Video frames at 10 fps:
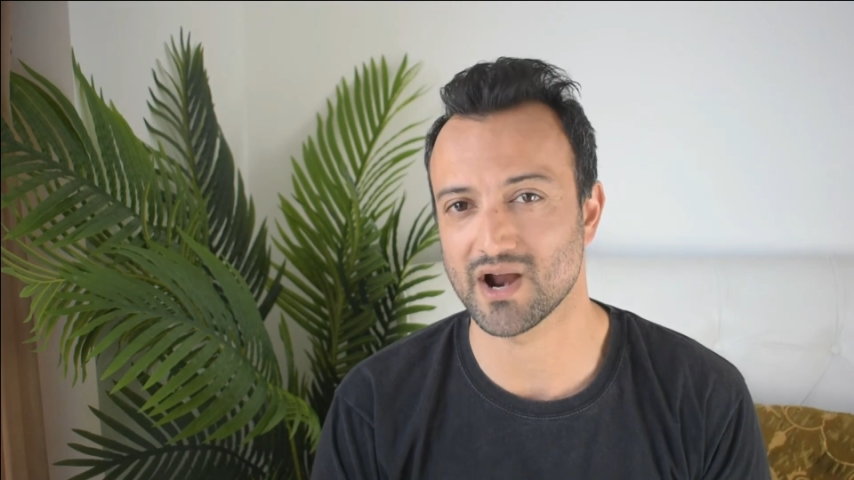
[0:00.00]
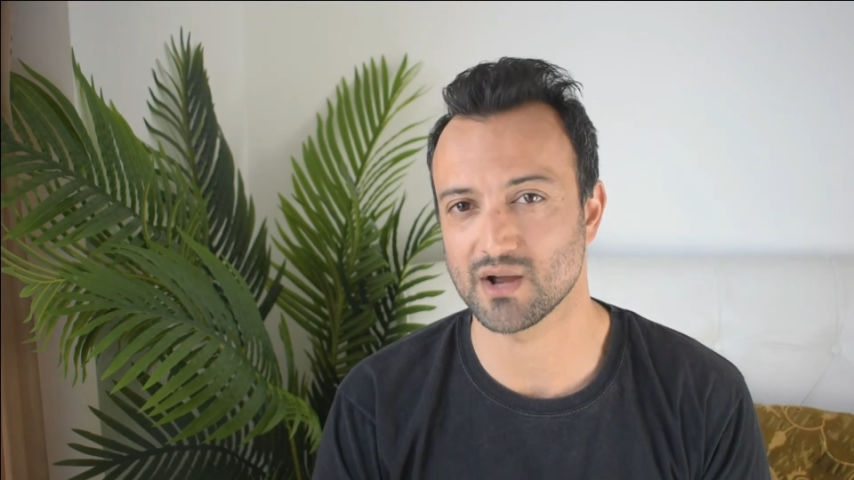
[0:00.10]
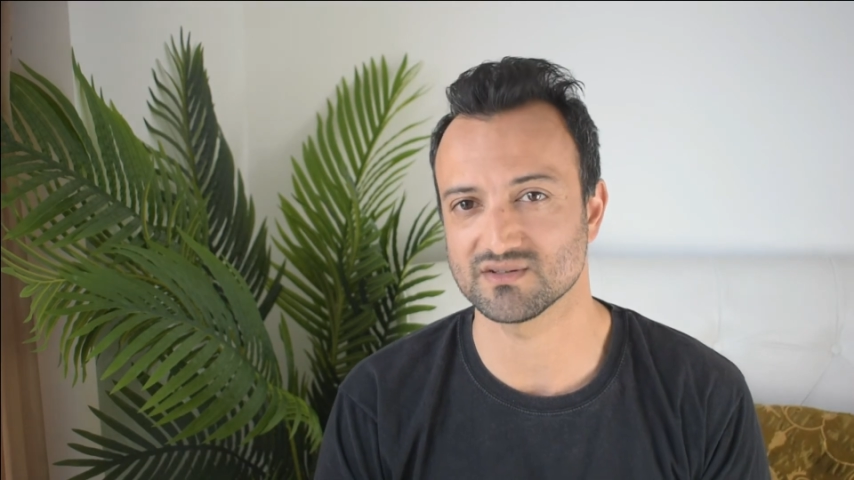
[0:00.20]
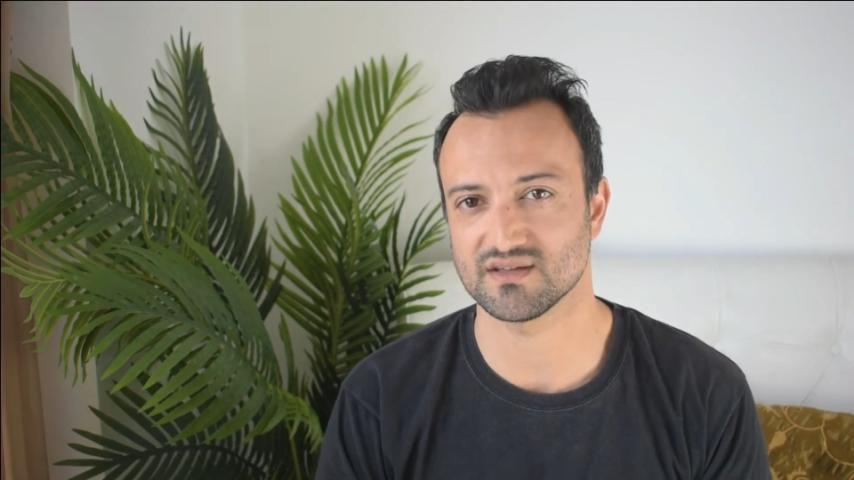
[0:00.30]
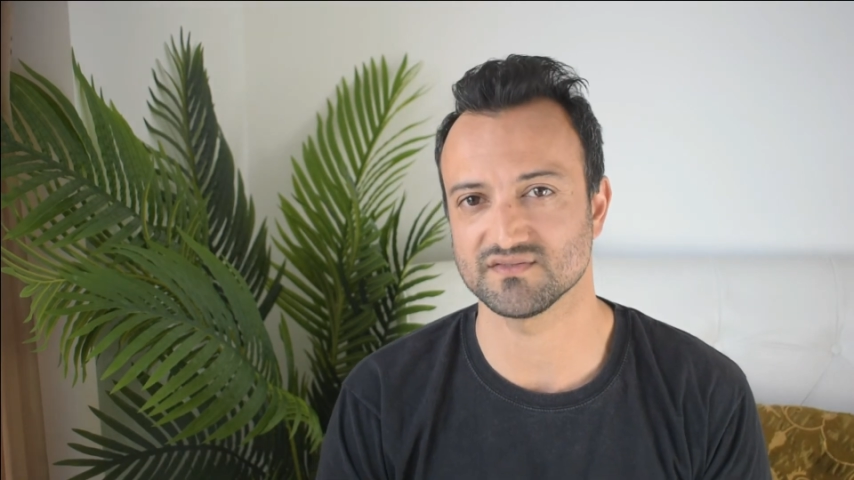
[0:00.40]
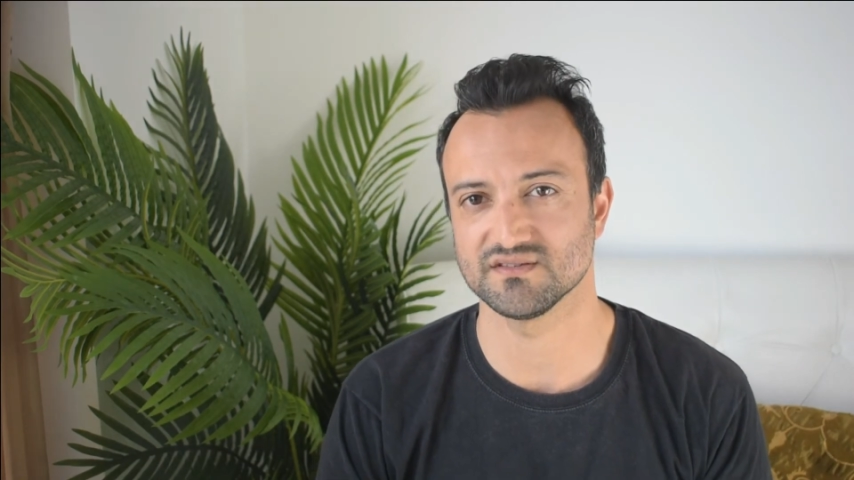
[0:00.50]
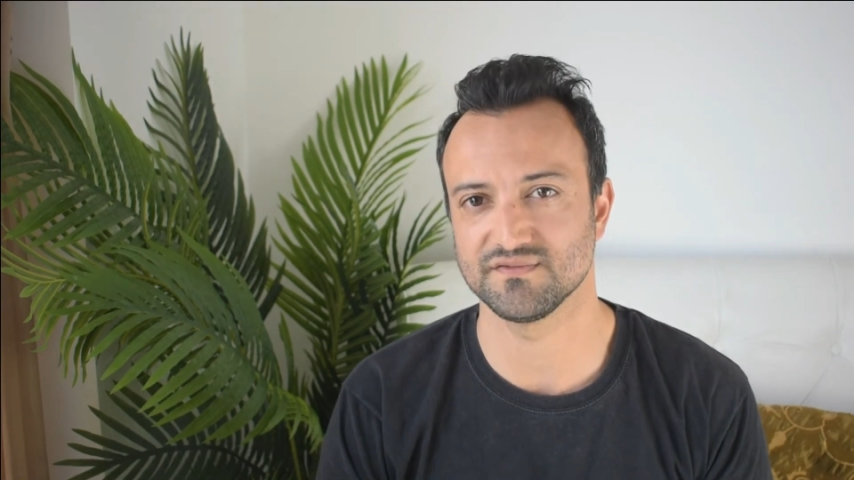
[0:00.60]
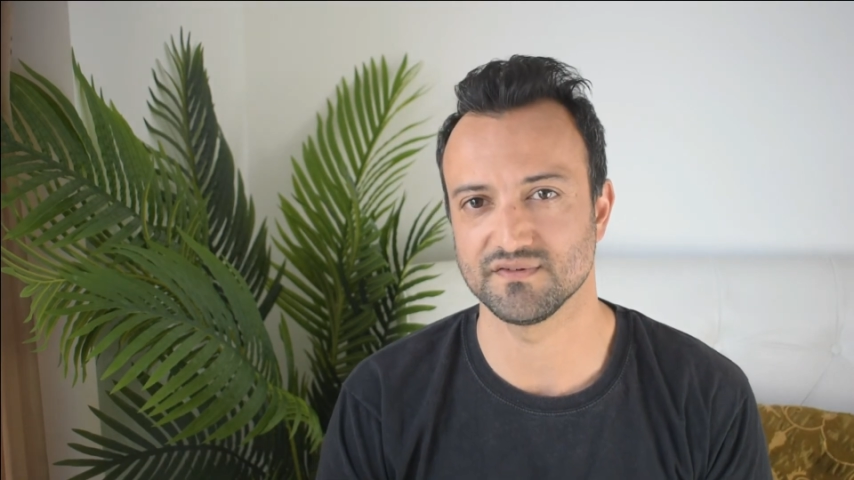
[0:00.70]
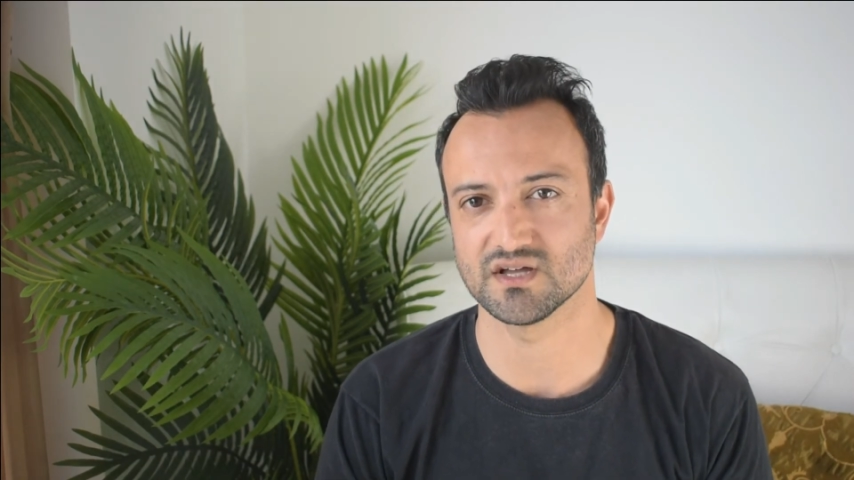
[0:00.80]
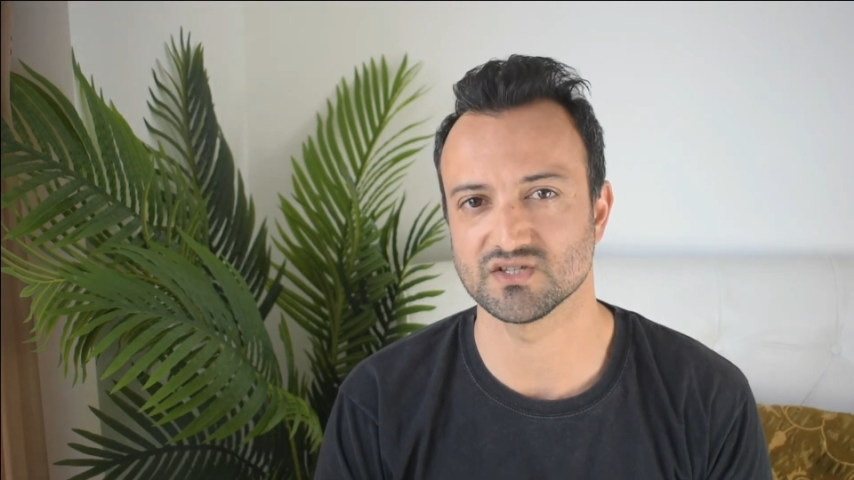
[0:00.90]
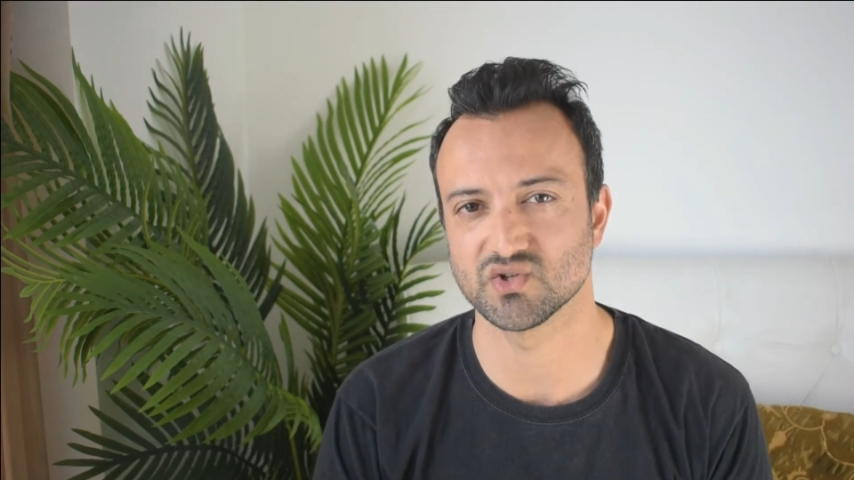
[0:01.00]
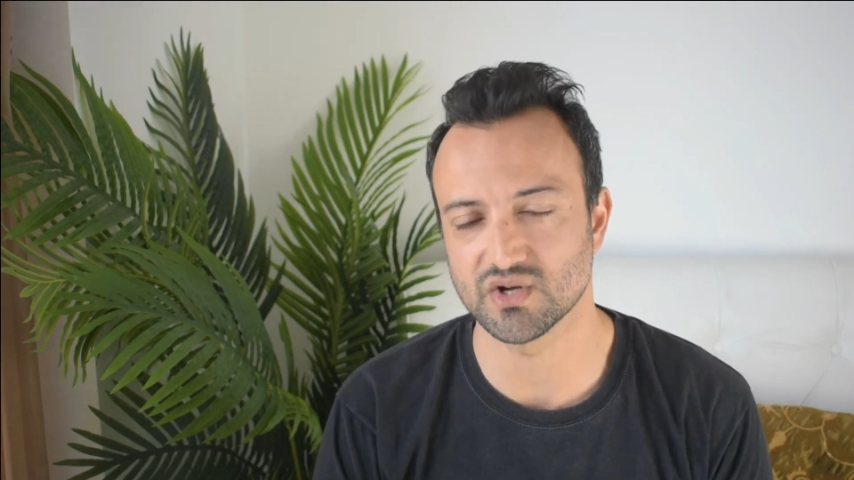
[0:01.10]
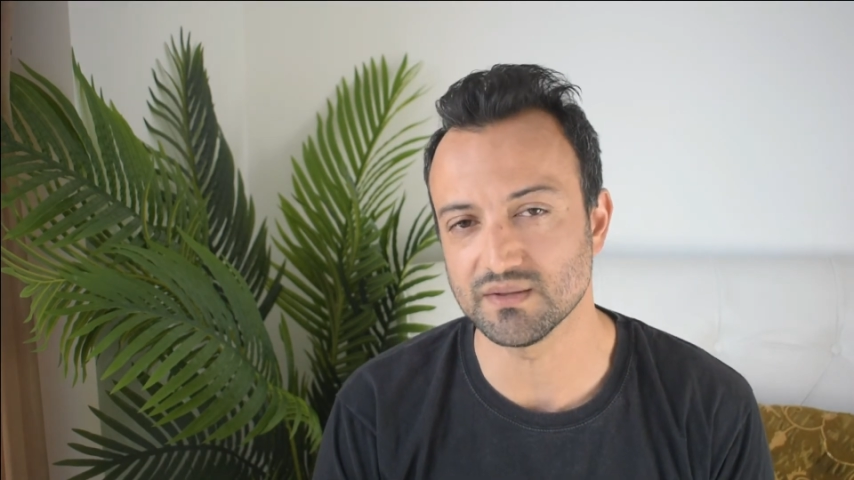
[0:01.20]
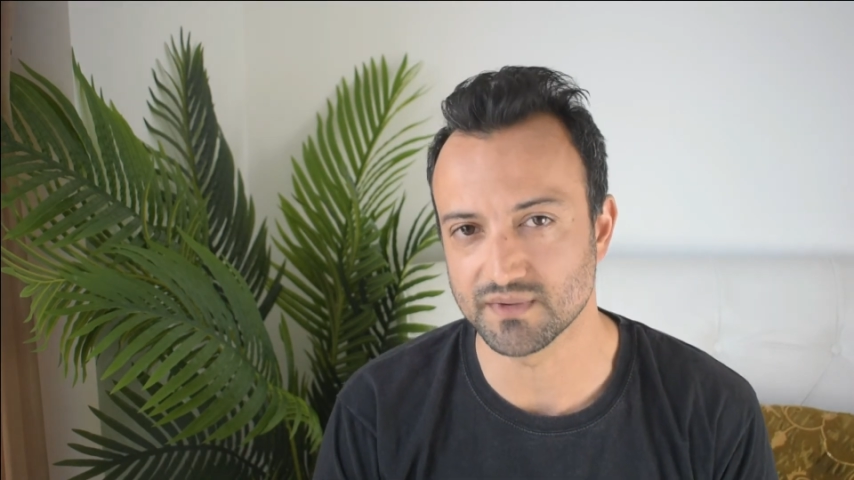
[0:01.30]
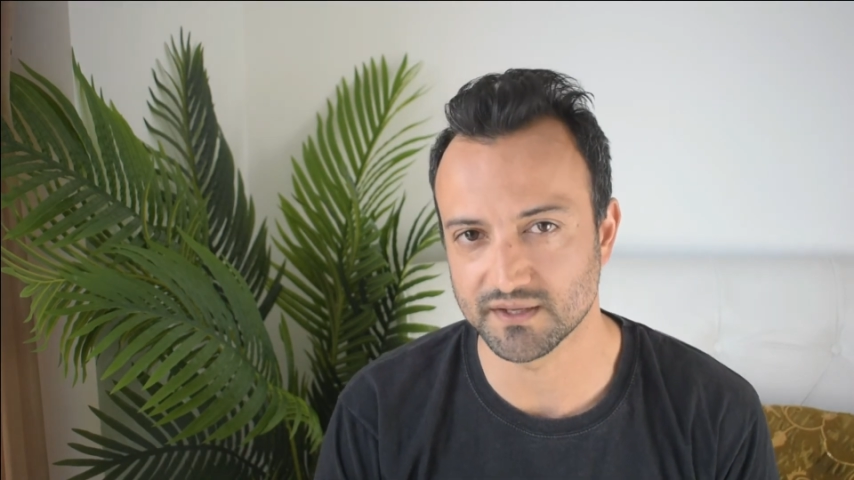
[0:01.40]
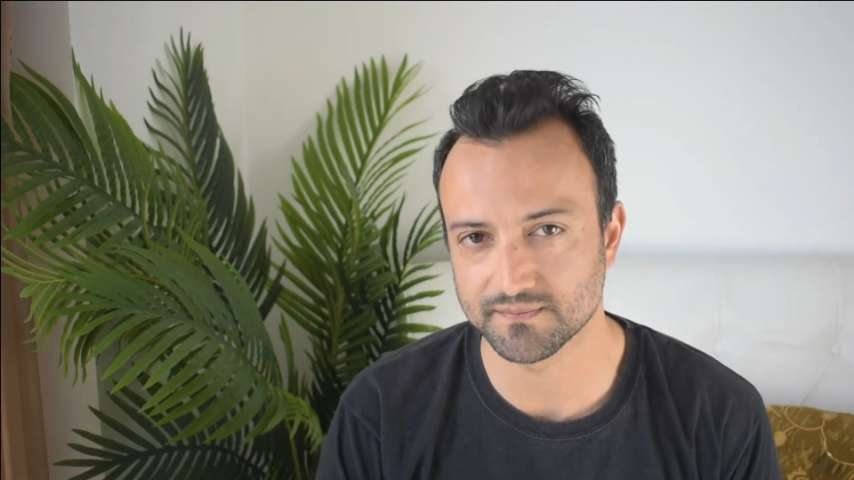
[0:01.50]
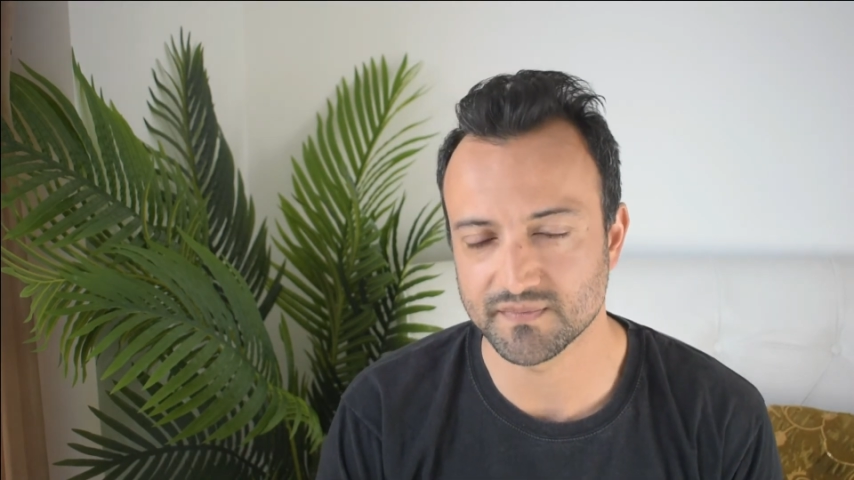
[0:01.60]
hours after the first treatment.